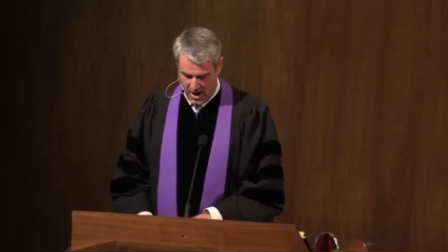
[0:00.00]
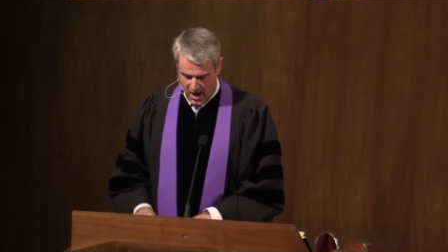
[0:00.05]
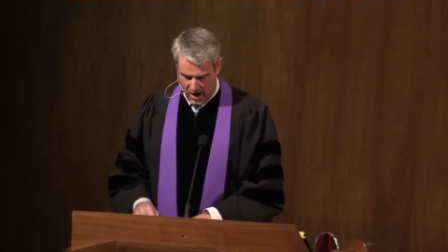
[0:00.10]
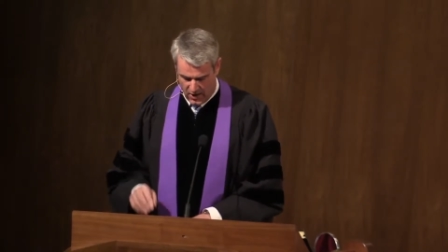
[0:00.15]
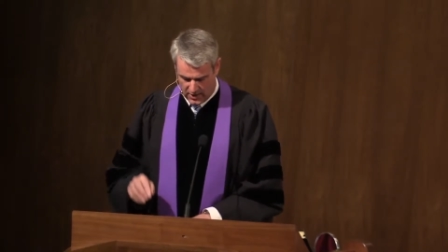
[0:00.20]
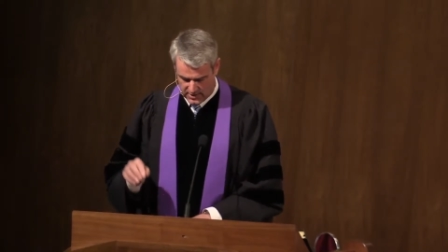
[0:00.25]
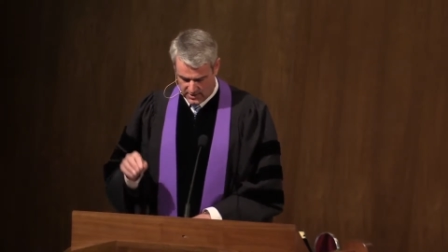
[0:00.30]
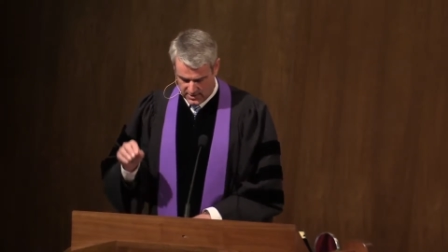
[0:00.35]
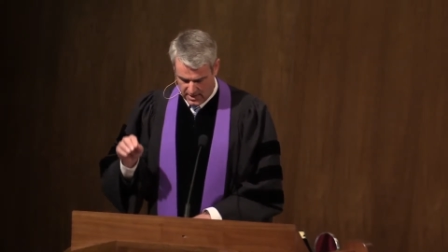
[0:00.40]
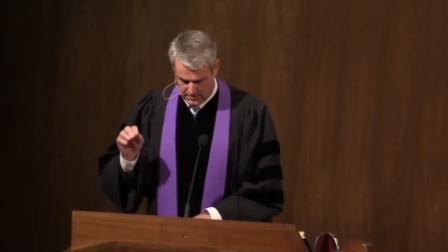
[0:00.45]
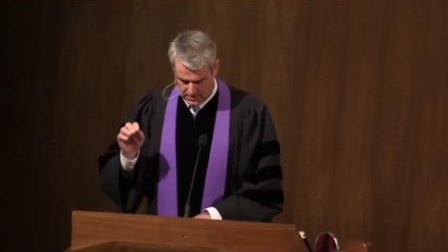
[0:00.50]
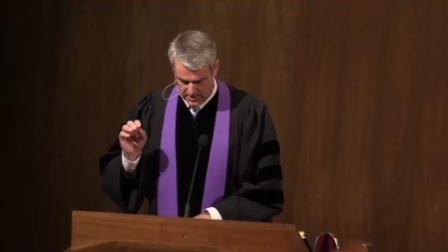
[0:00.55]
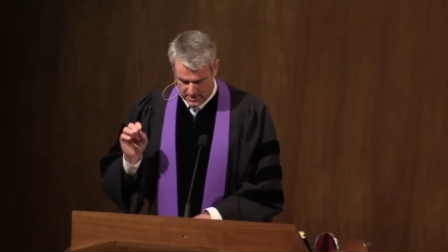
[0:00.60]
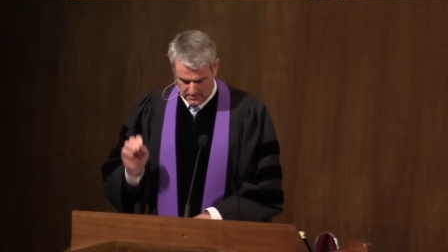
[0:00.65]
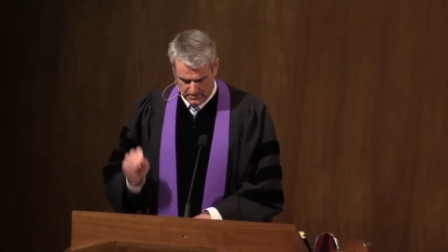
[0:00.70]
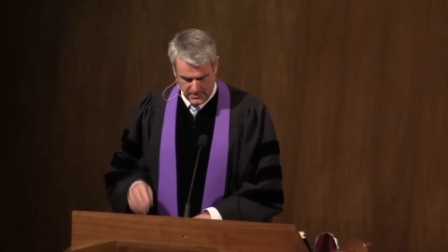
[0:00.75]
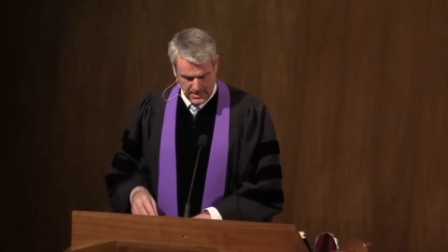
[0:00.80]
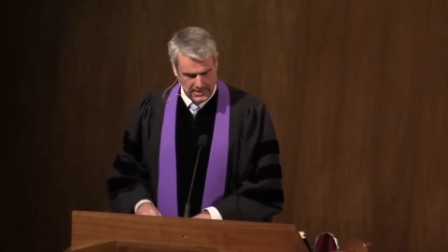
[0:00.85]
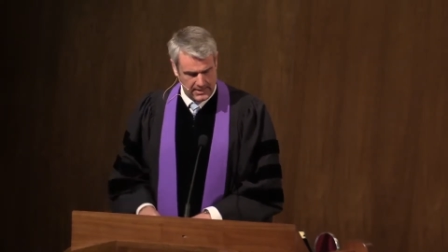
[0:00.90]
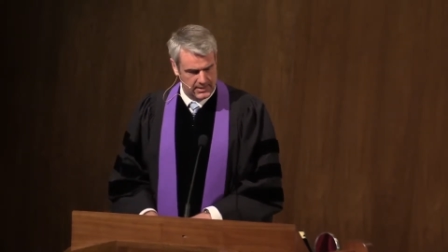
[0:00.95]
are some of the
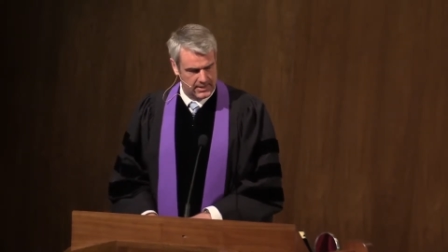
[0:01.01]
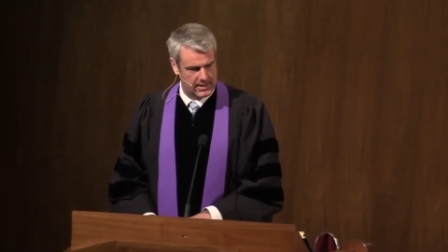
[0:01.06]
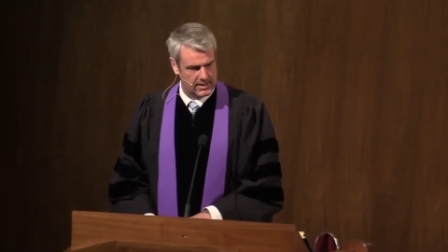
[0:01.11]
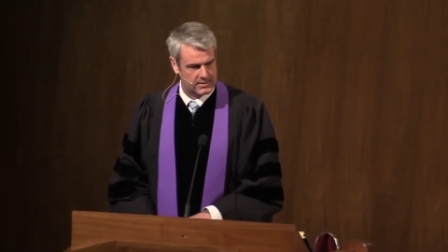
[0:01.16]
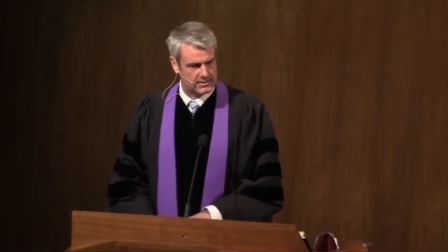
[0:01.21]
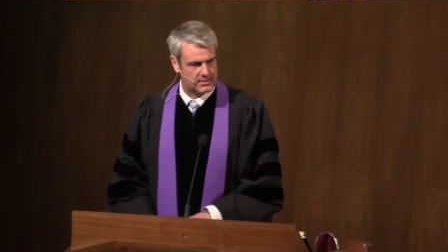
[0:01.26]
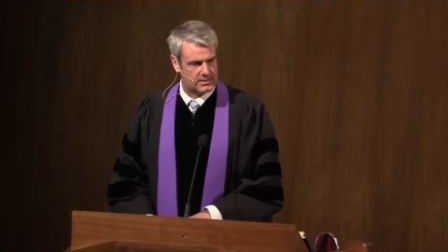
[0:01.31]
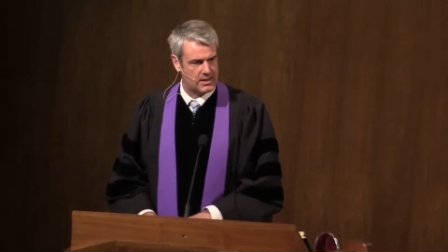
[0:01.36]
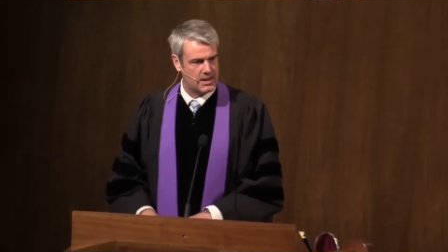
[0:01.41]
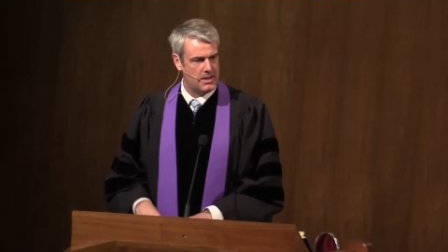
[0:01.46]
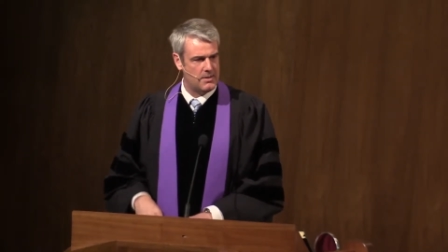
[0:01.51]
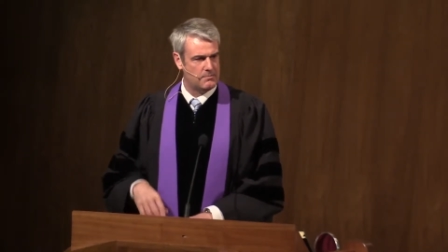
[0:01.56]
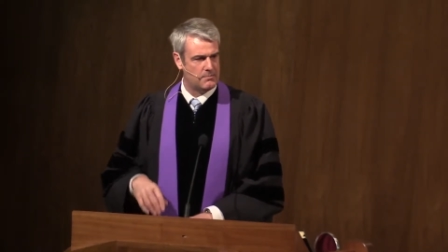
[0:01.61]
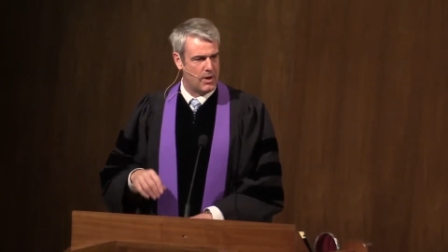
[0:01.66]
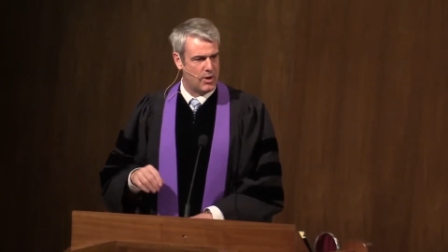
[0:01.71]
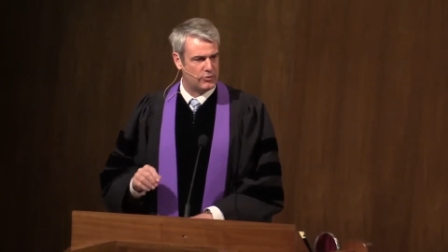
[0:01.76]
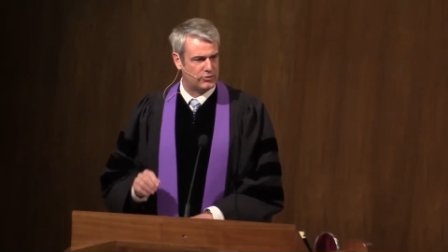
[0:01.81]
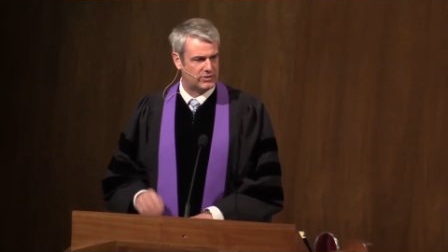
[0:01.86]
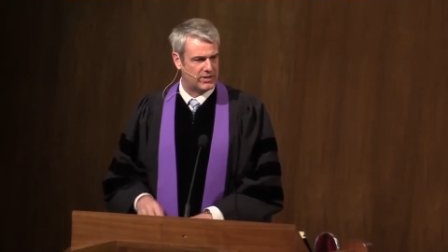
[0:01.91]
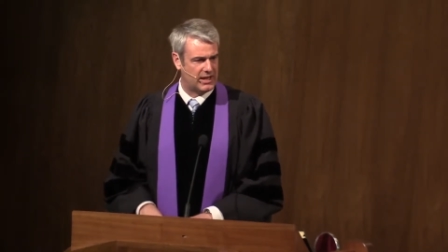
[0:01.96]
meanest,
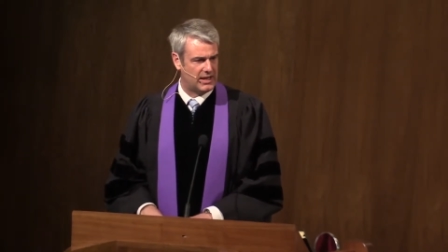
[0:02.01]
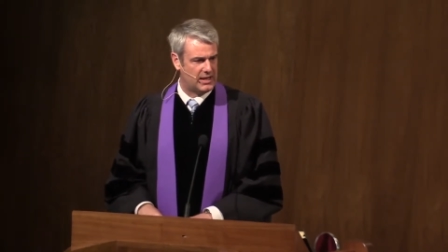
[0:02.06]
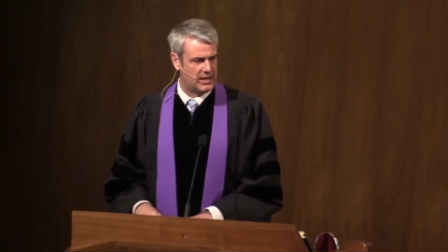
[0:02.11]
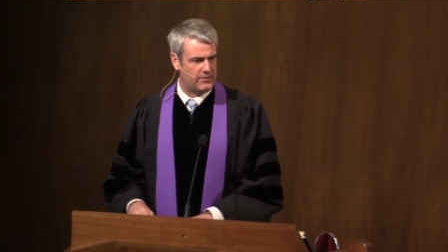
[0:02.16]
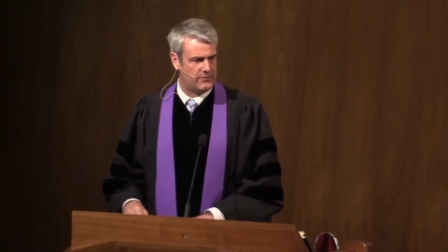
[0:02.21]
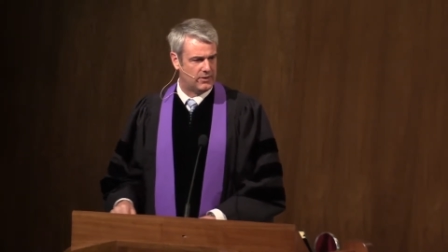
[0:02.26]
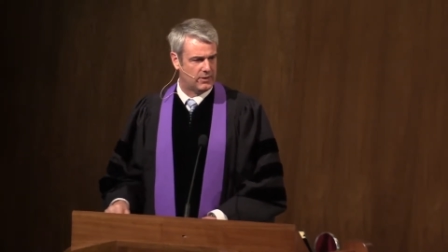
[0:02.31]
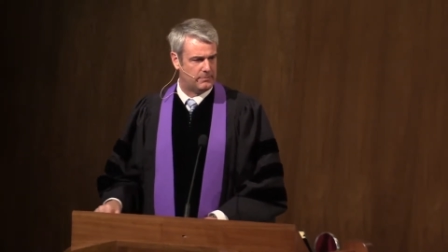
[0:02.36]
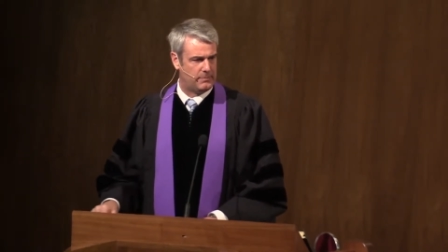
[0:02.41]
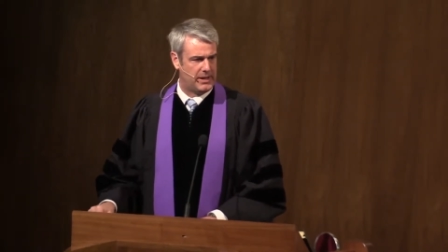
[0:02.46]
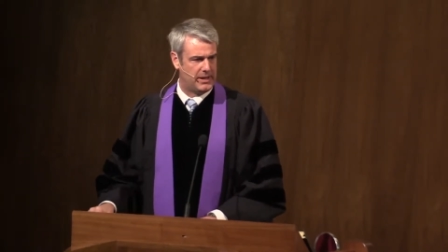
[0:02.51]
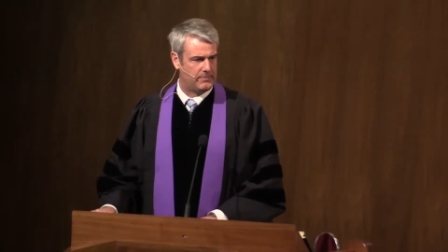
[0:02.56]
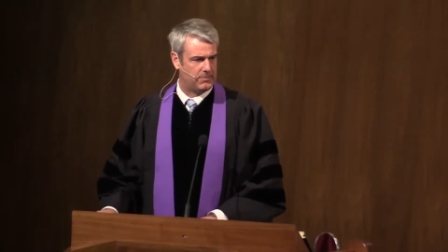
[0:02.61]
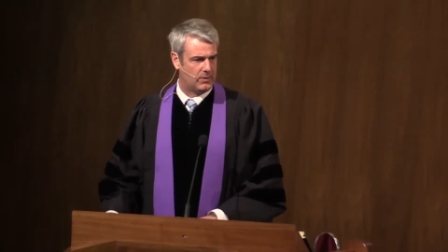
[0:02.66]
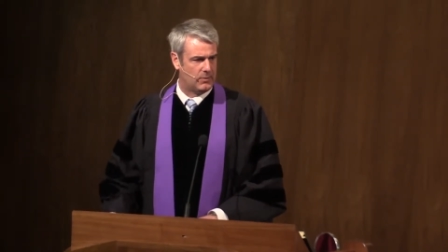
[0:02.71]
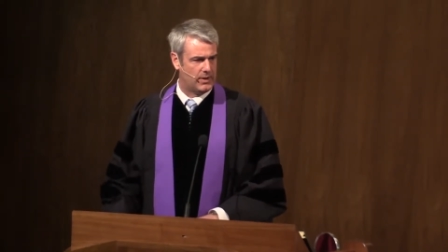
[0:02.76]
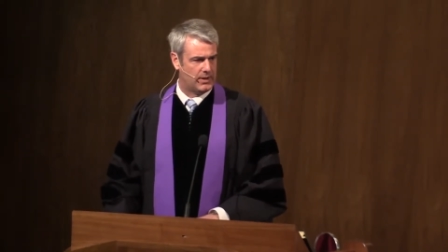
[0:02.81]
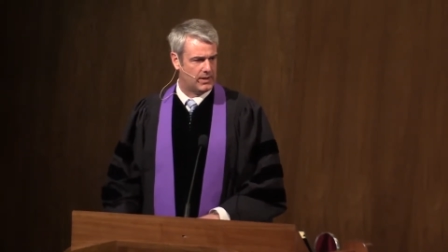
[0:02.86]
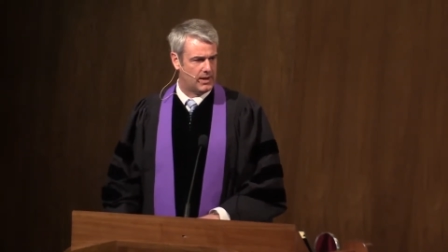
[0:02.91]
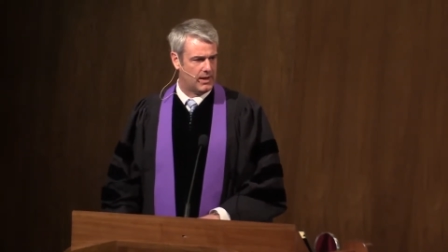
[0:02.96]
most evil people
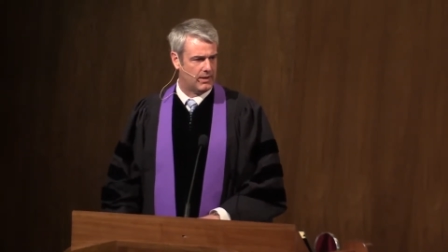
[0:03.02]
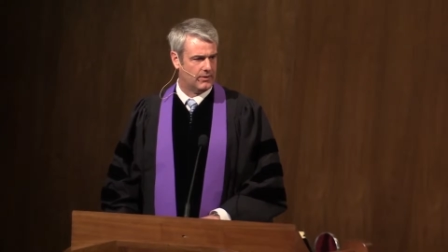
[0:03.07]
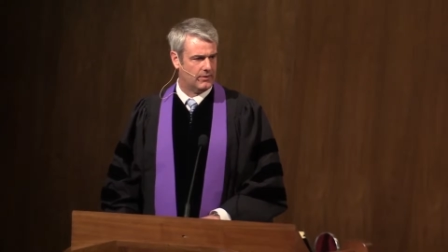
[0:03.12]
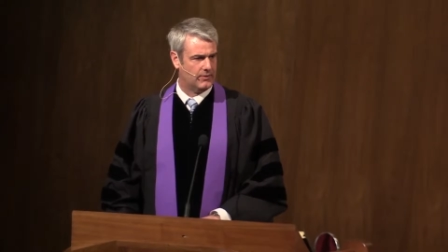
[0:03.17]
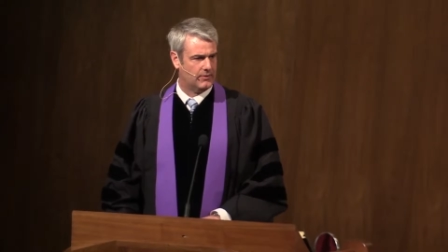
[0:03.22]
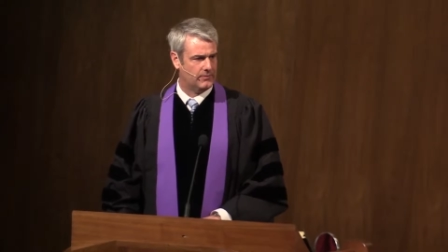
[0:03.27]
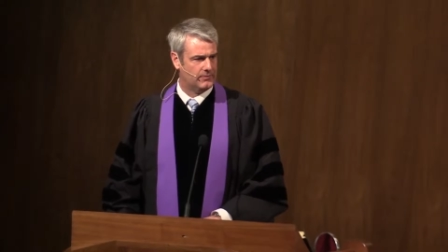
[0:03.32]
we know.